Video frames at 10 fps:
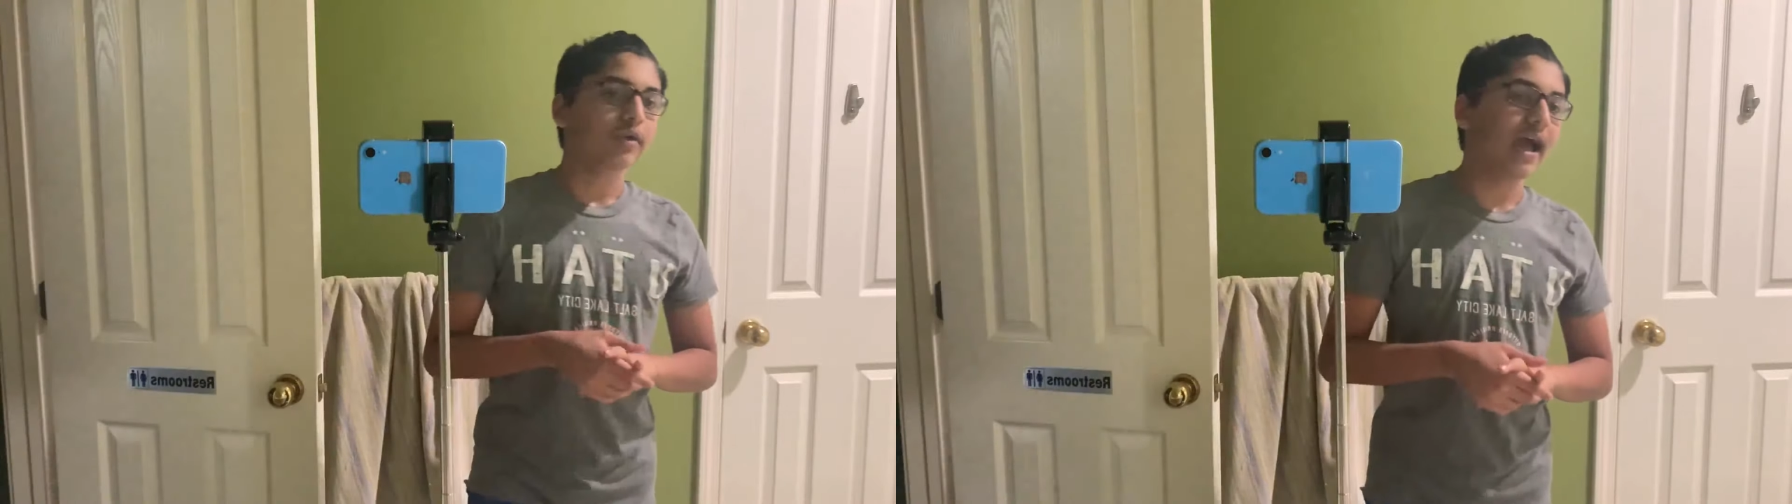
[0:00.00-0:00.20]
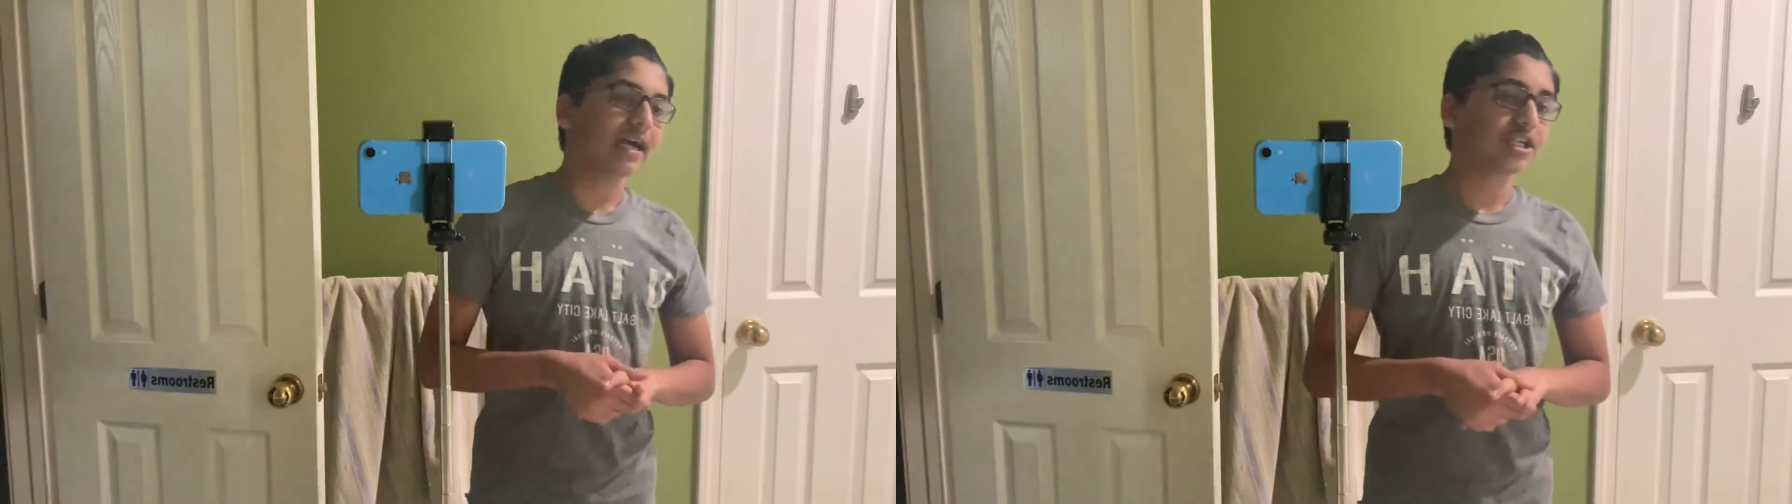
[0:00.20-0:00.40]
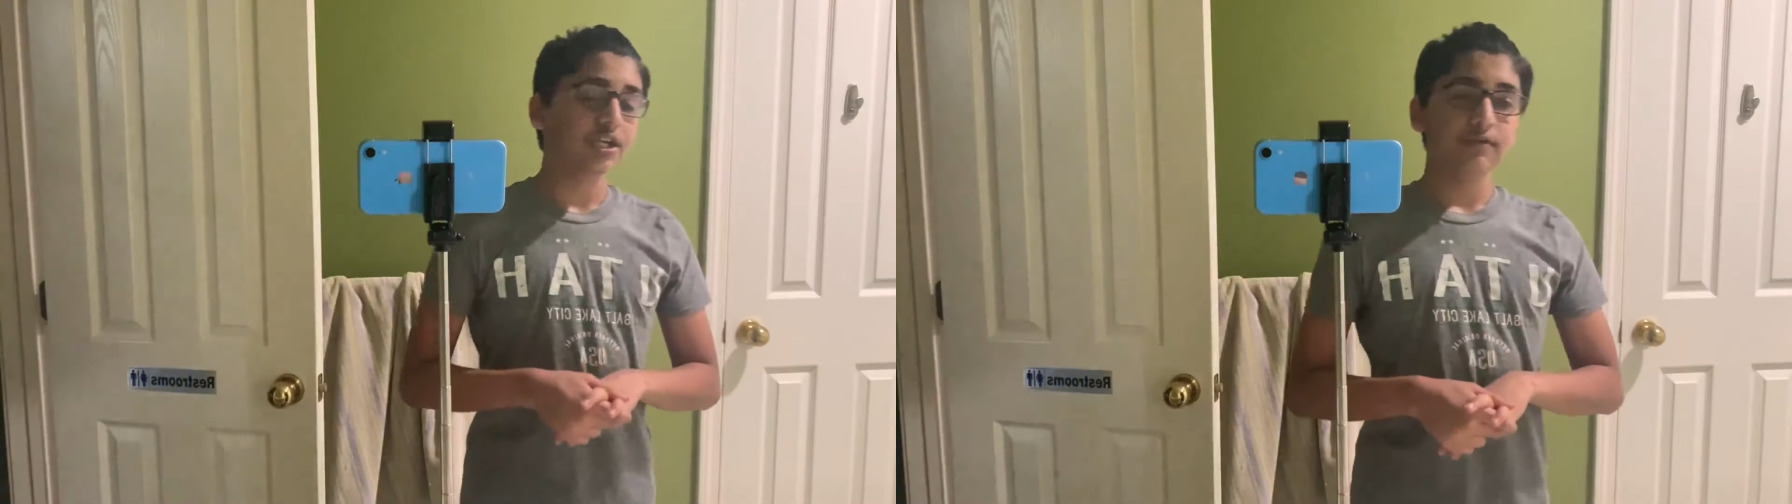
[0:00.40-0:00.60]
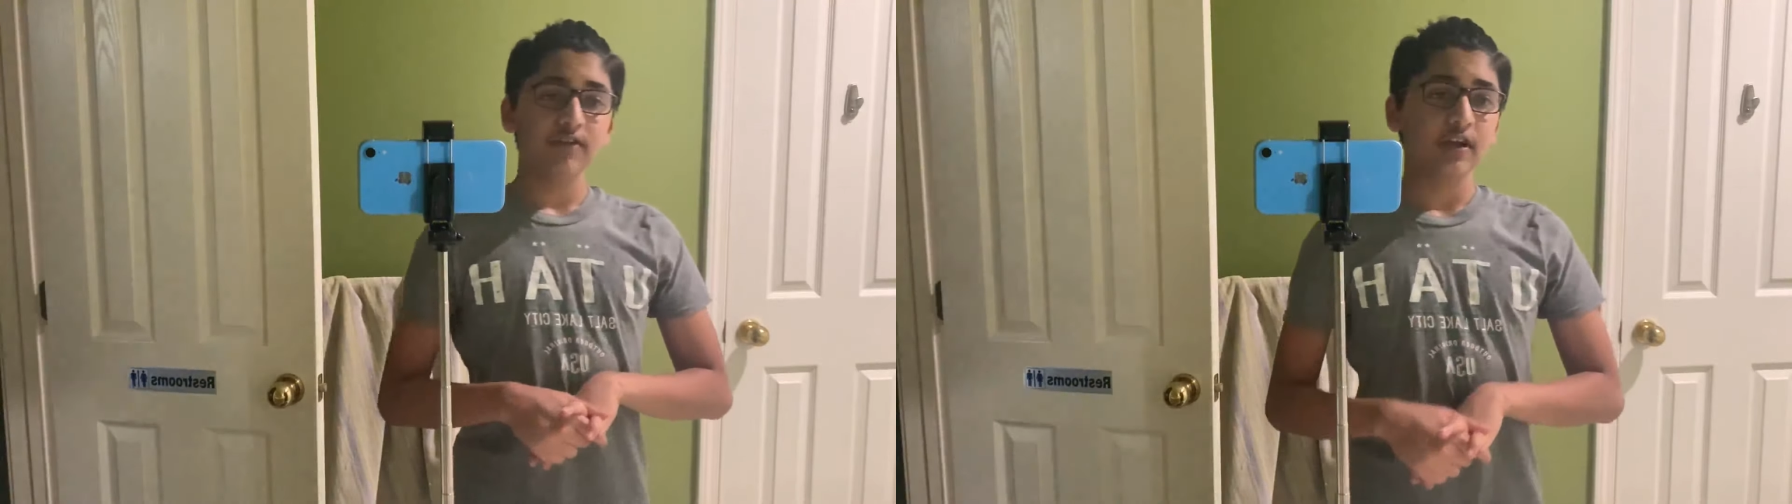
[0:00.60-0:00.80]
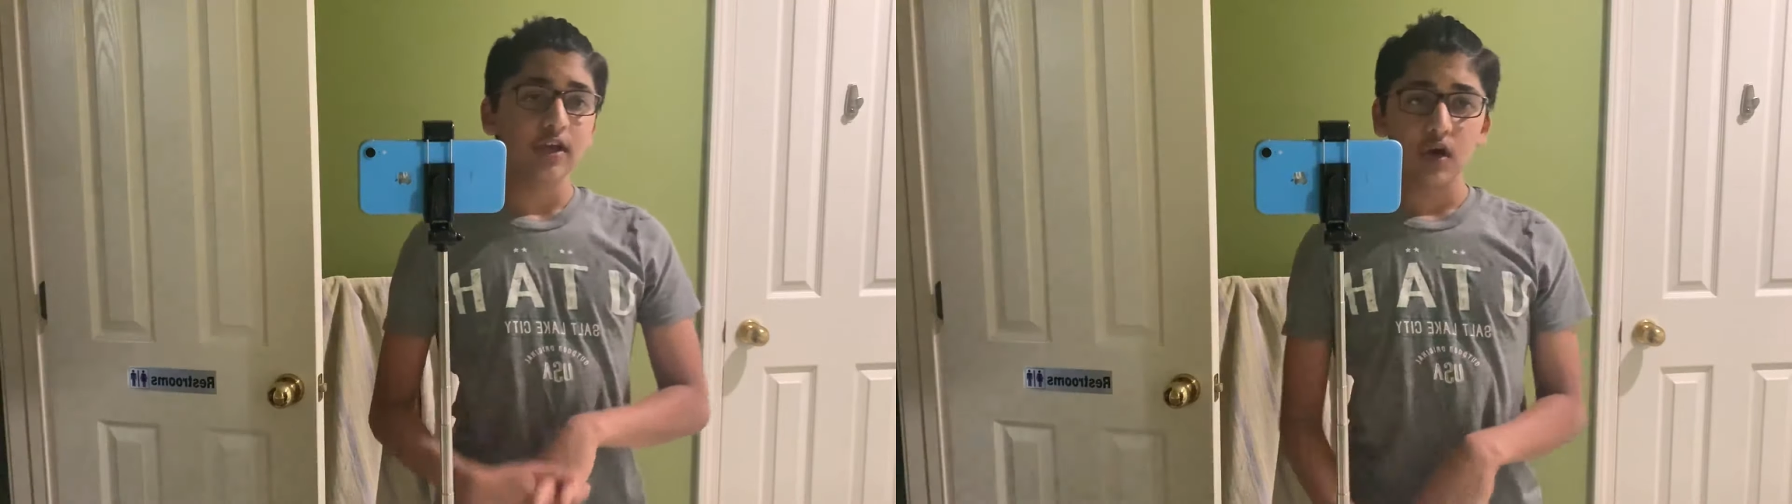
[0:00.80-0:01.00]

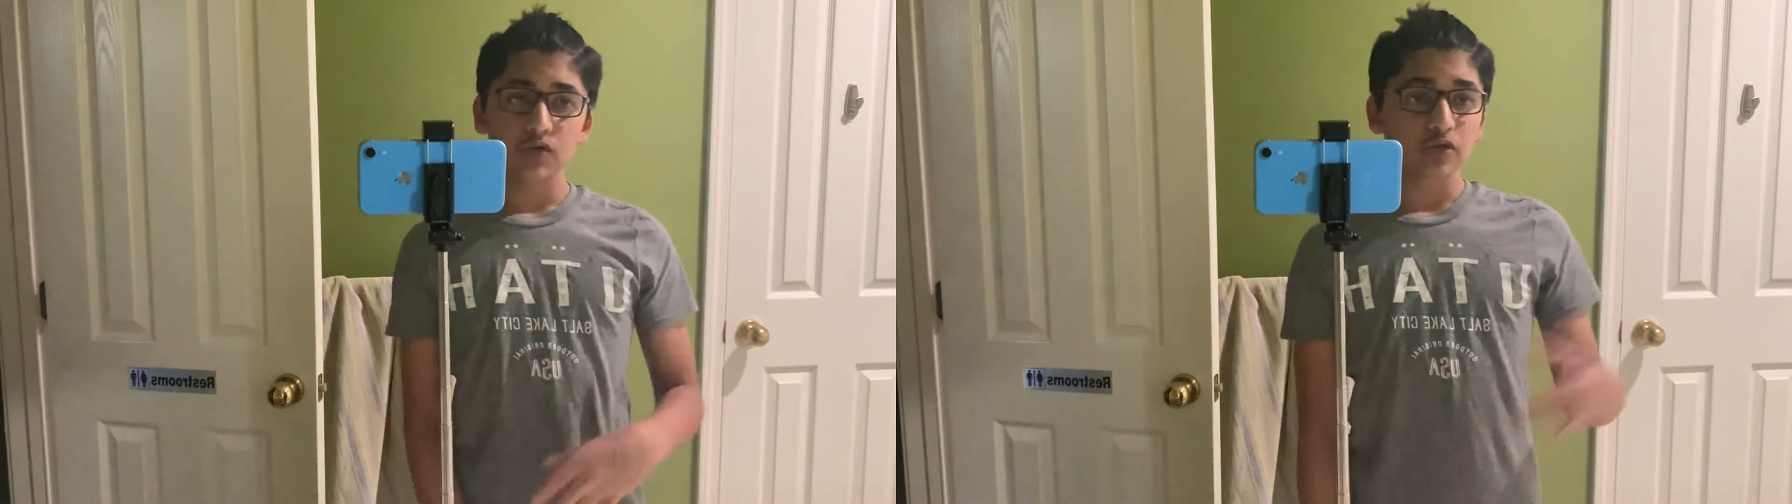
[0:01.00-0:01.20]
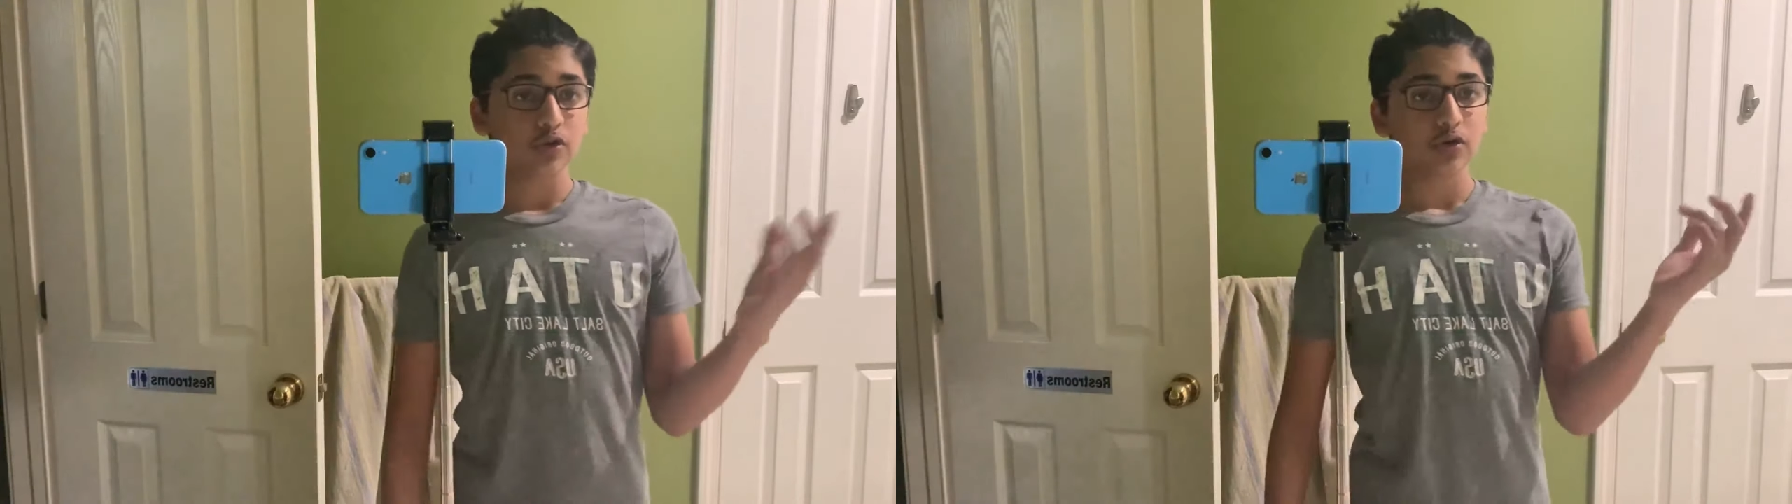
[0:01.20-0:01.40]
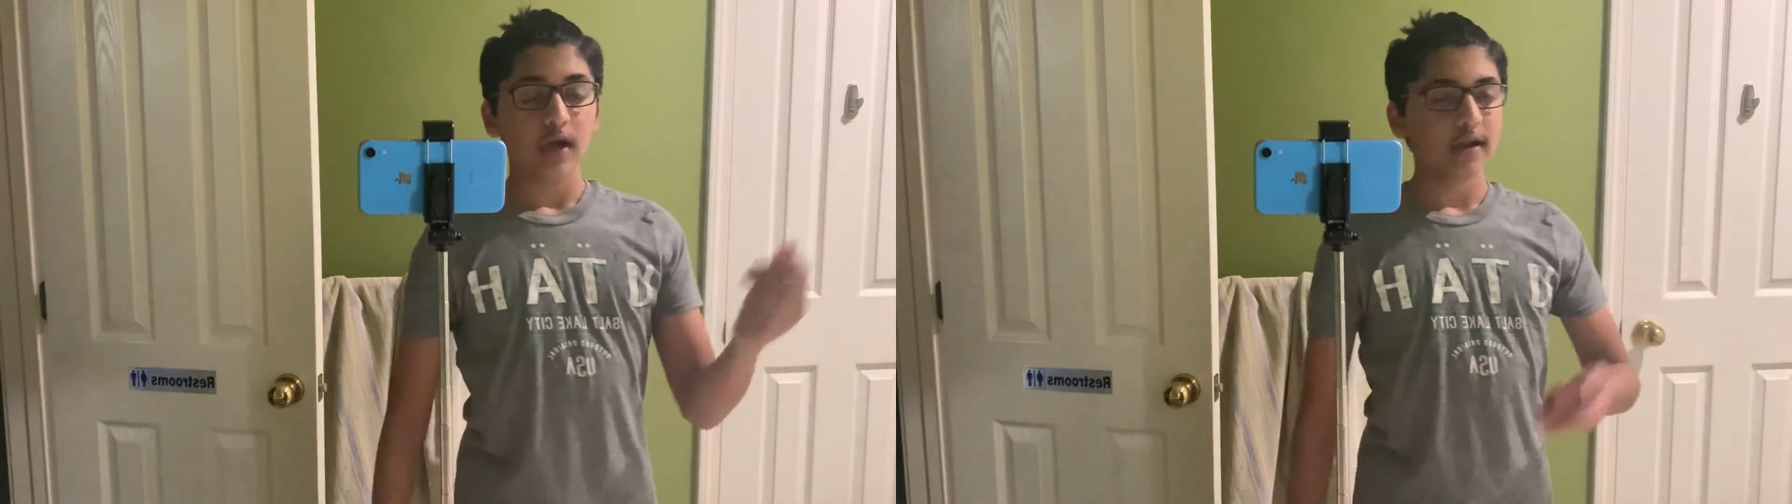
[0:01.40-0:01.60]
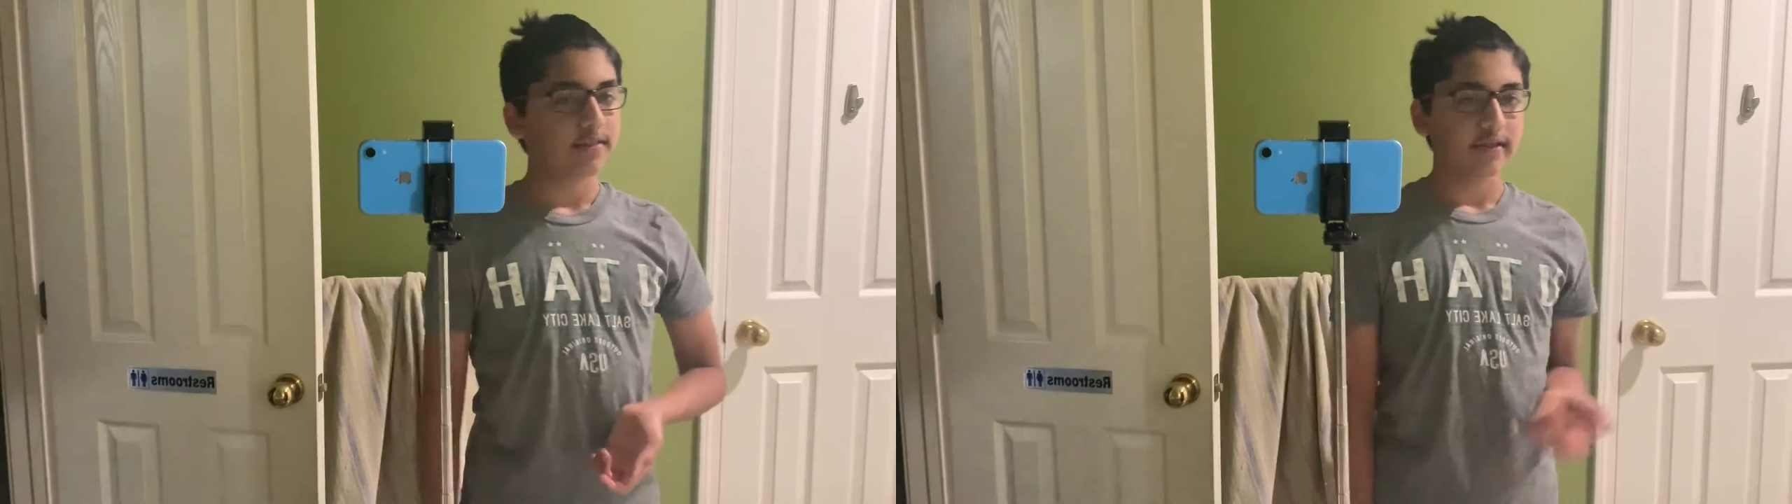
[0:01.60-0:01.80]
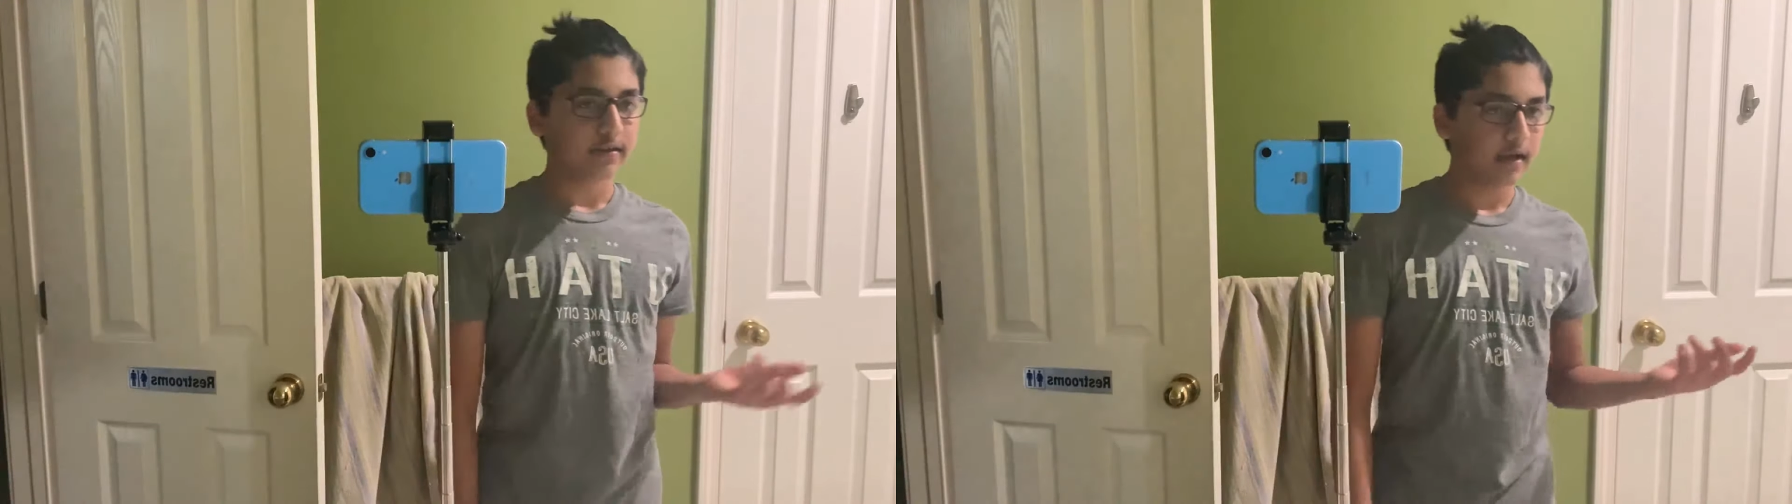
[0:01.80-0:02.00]
reaction videos or
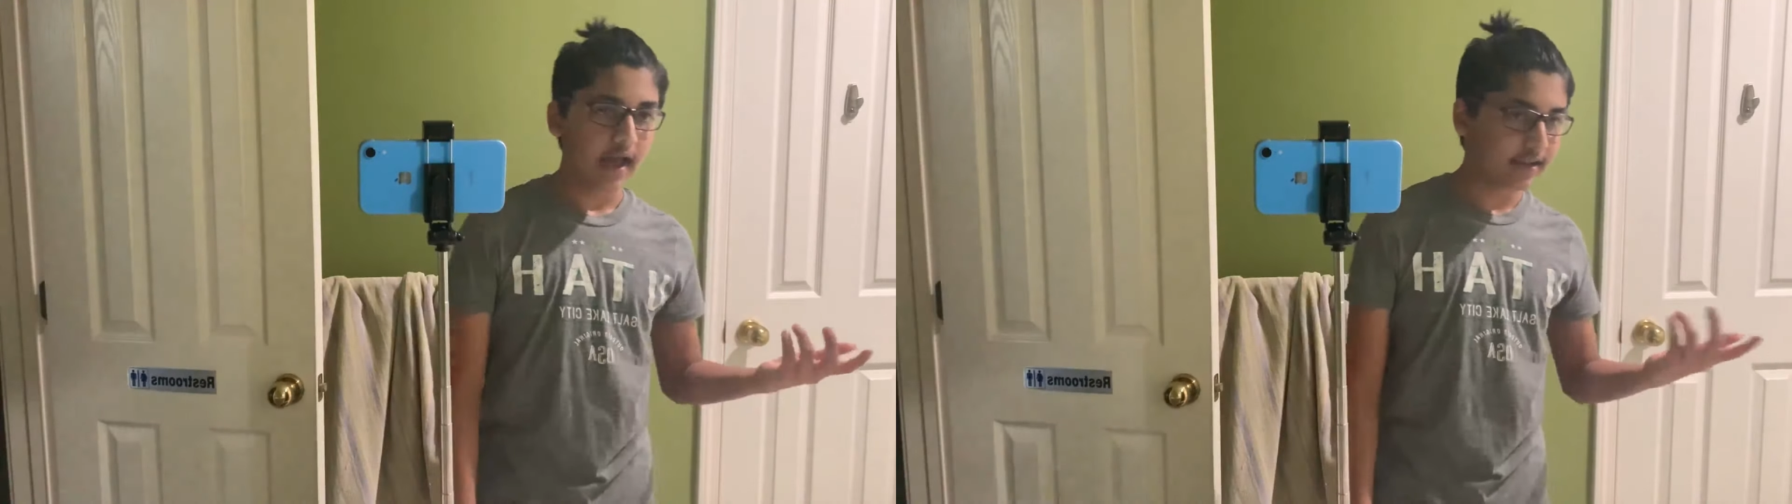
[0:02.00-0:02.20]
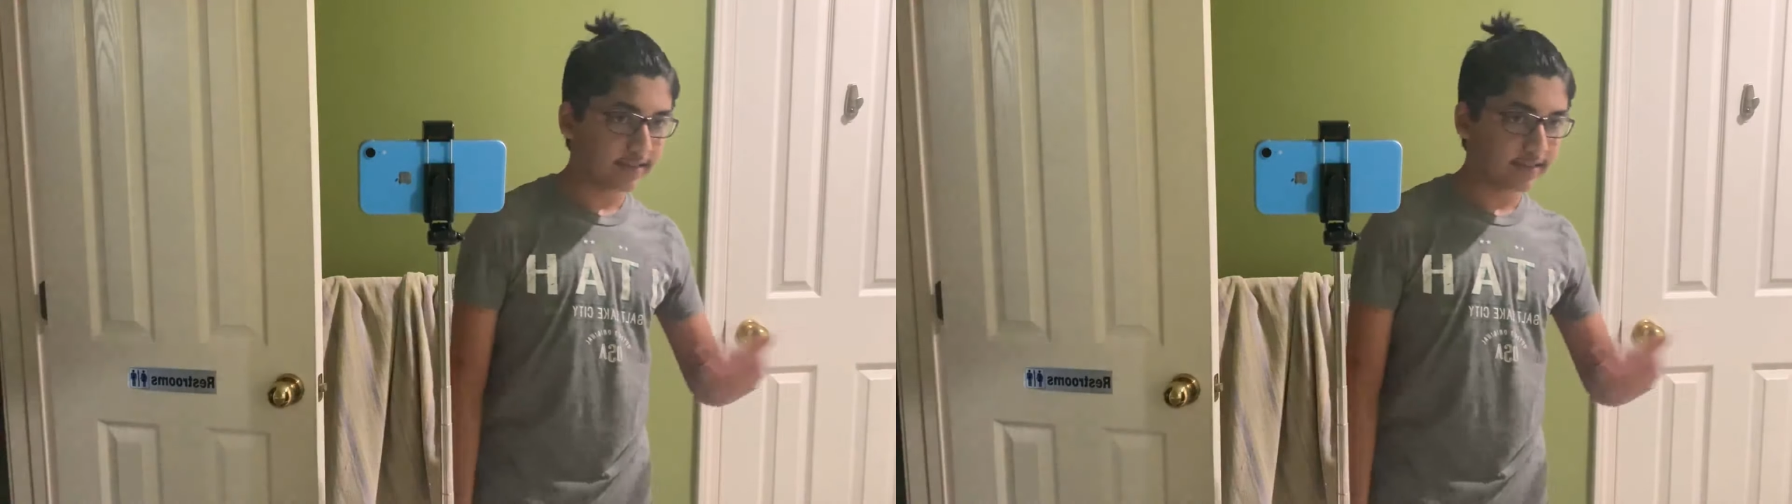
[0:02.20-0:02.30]
anything.